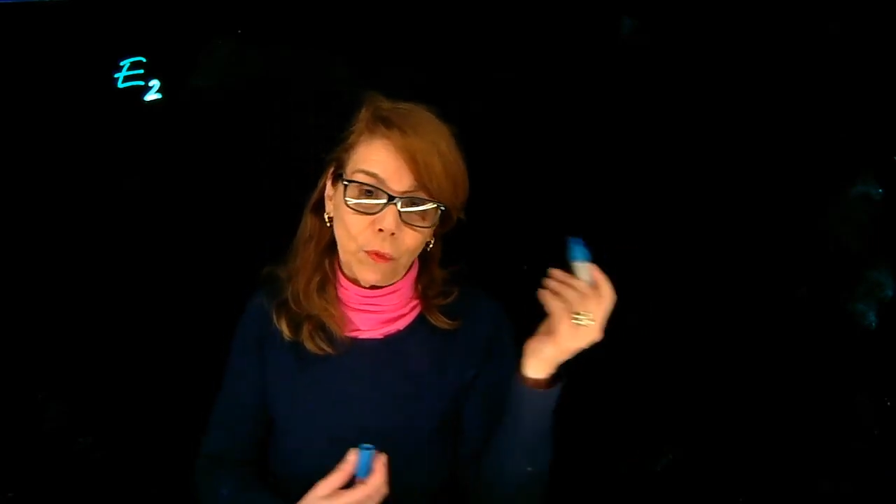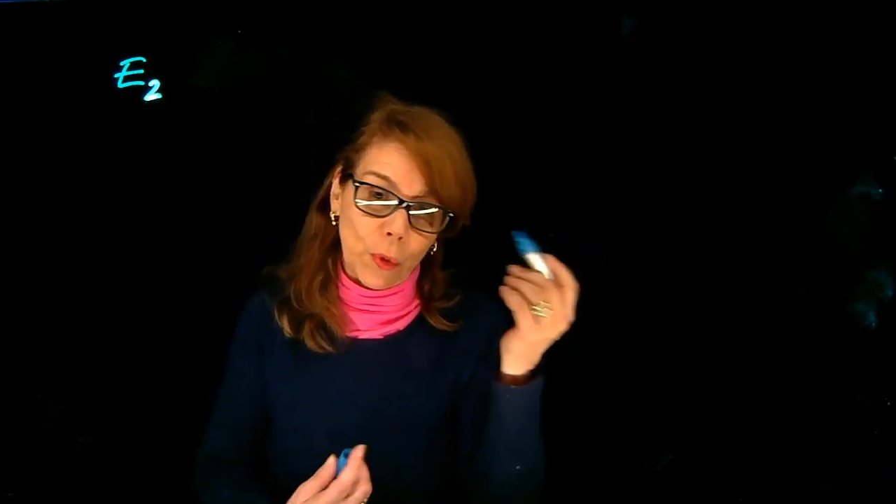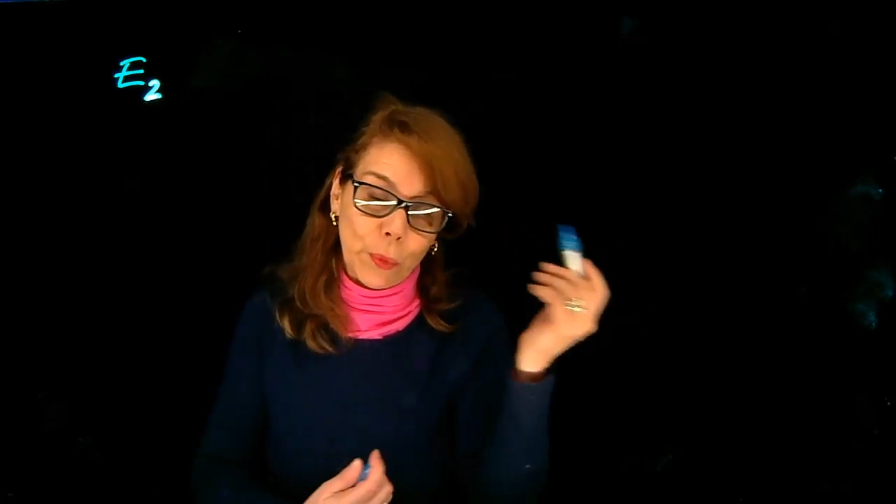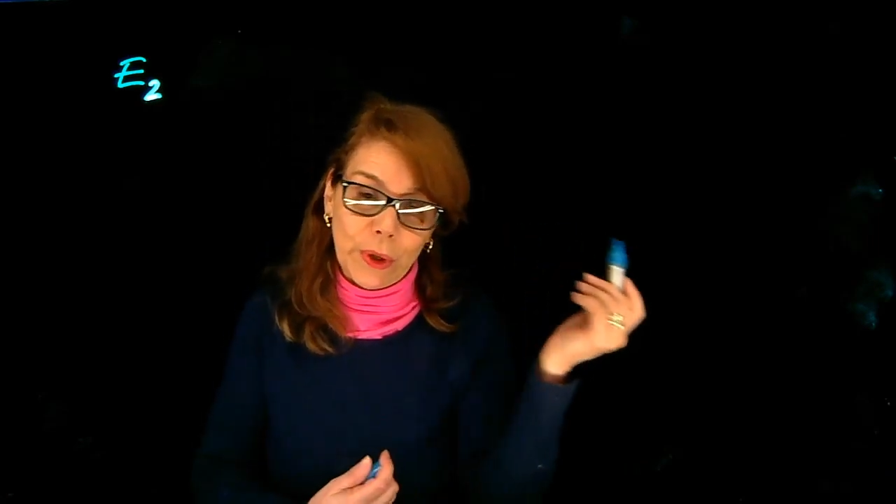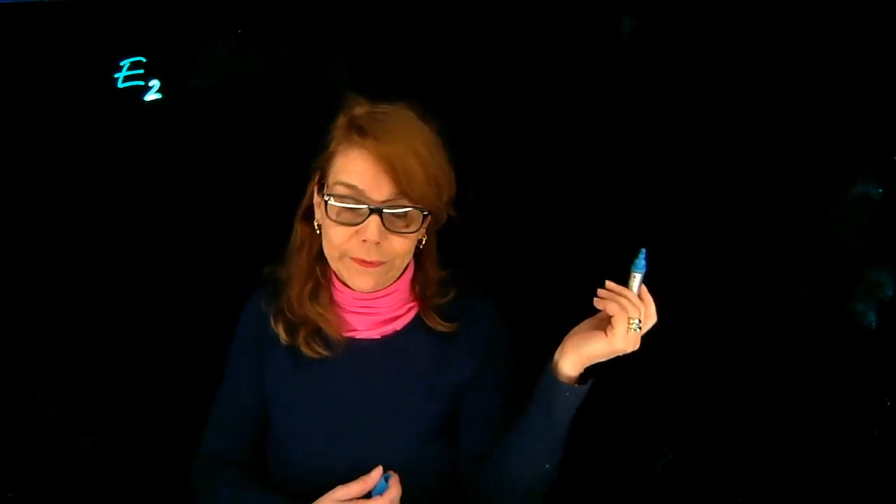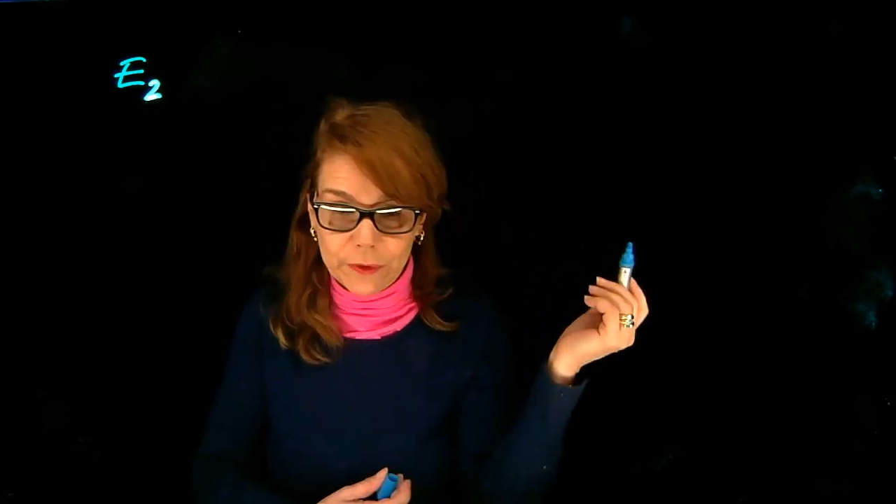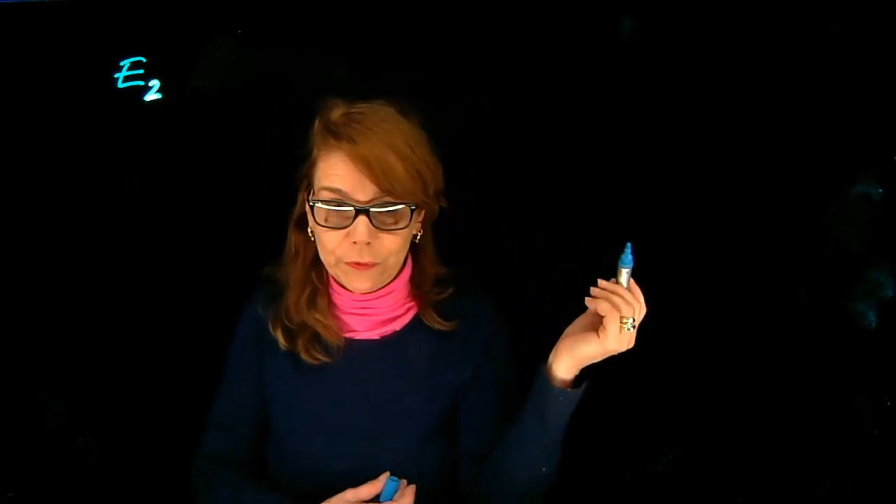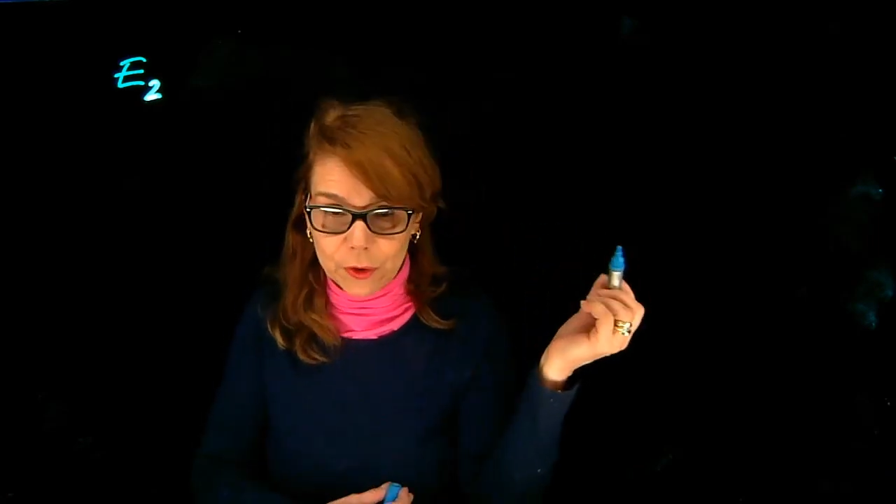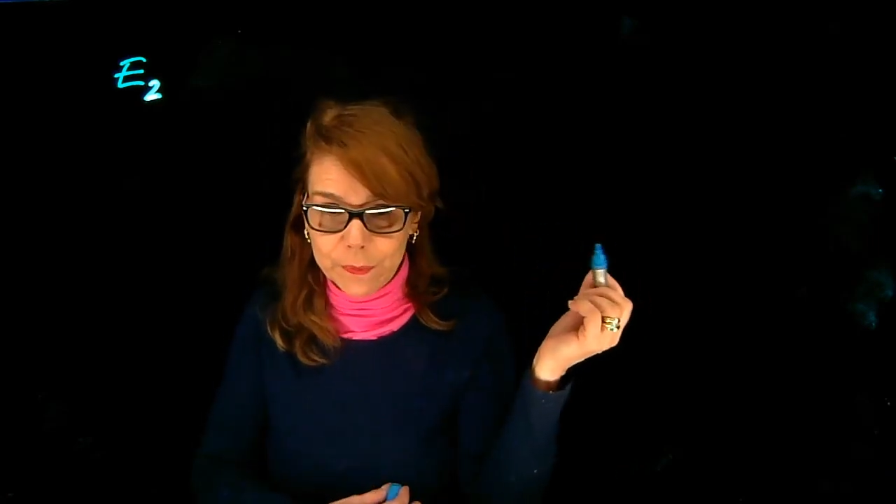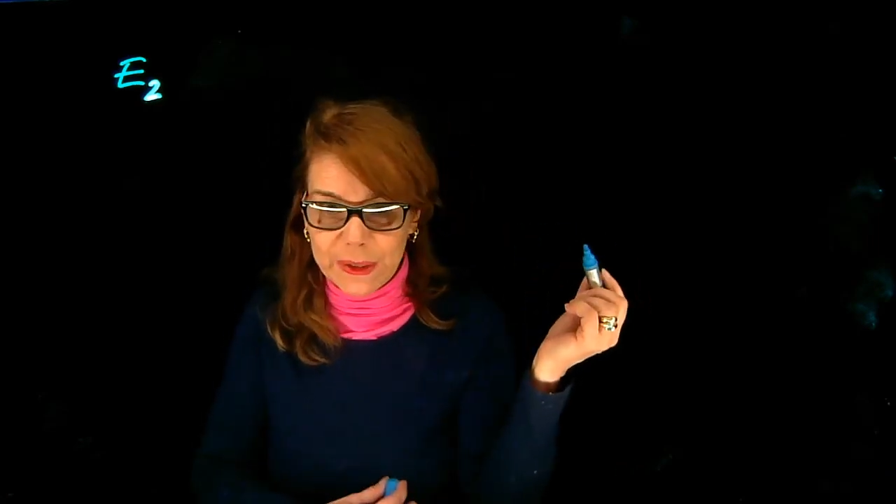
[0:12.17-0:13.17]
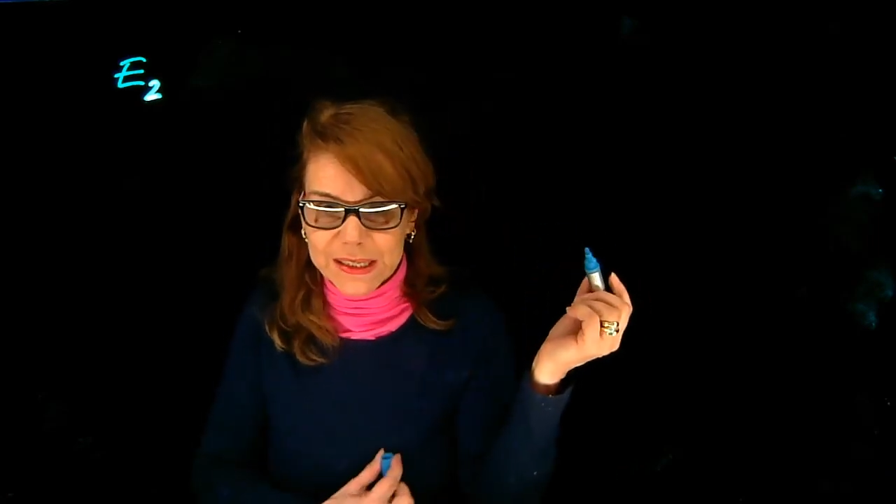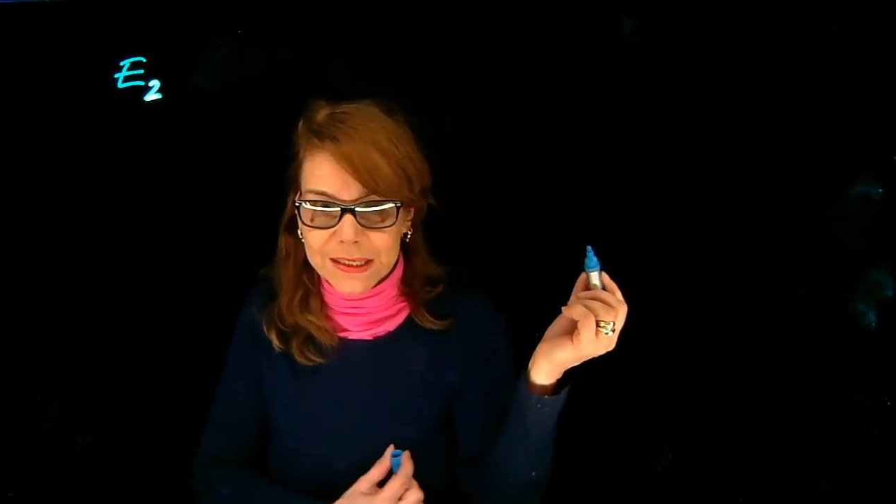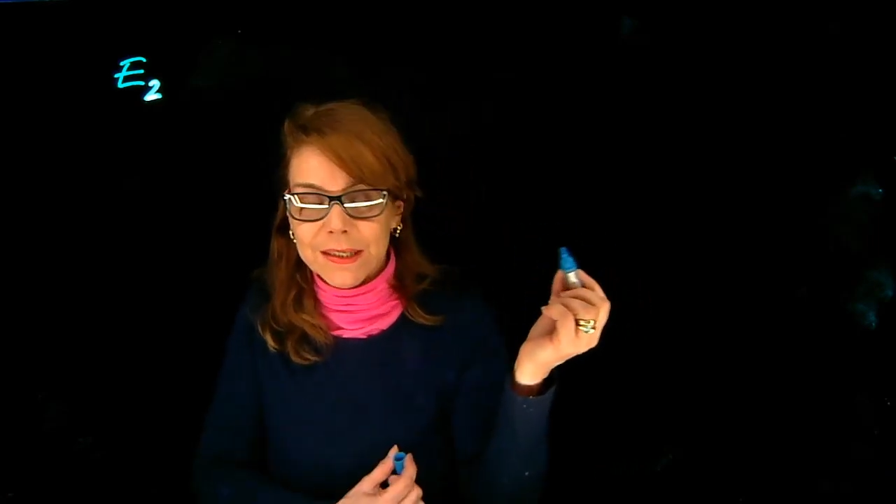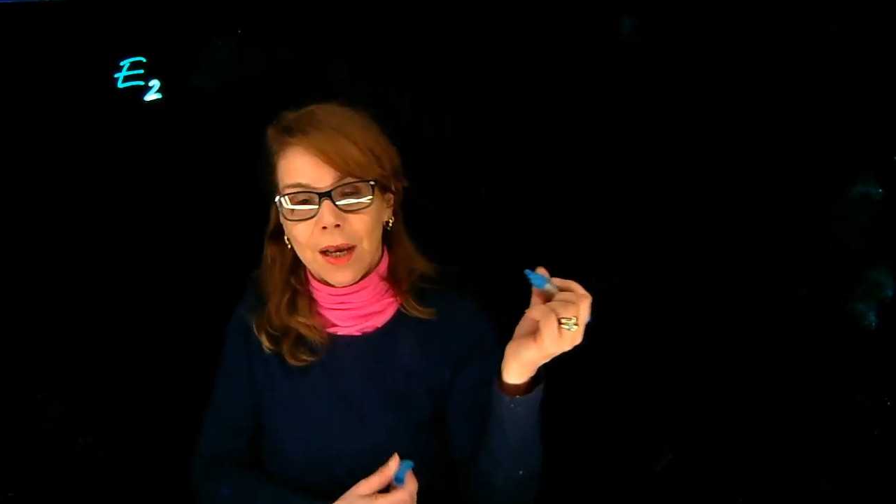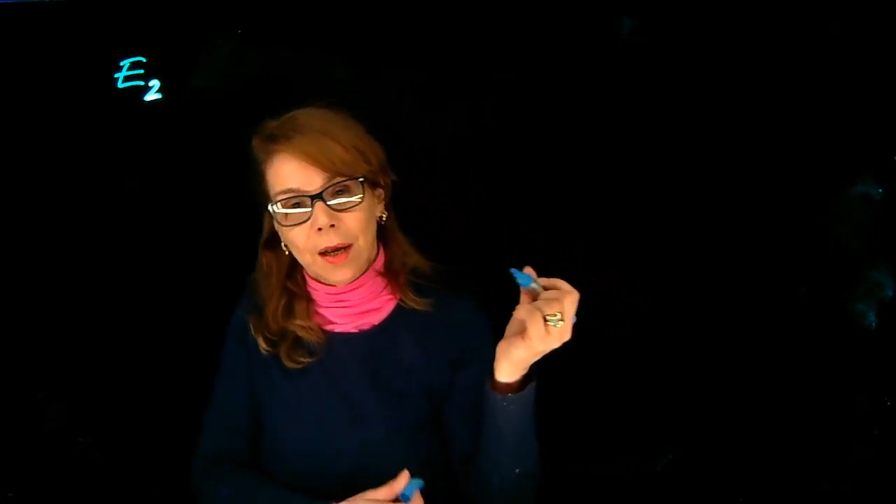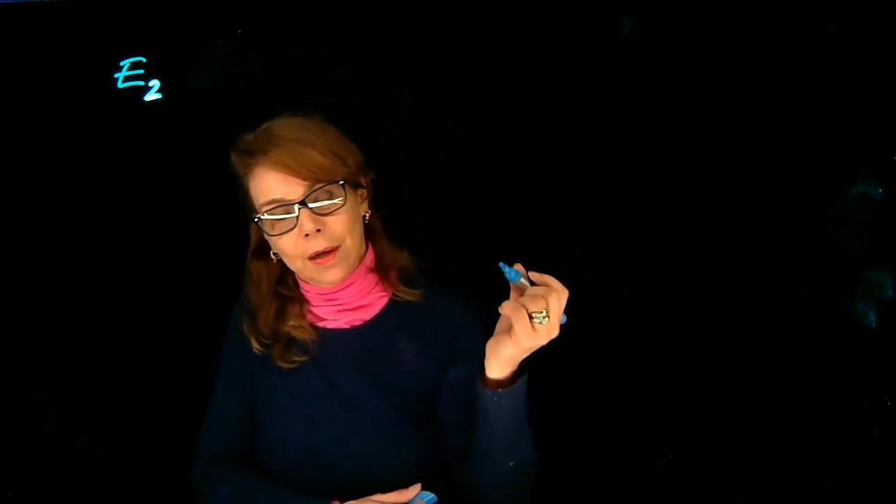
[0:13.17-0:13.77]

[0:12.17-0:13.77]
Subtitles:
when we have different bases,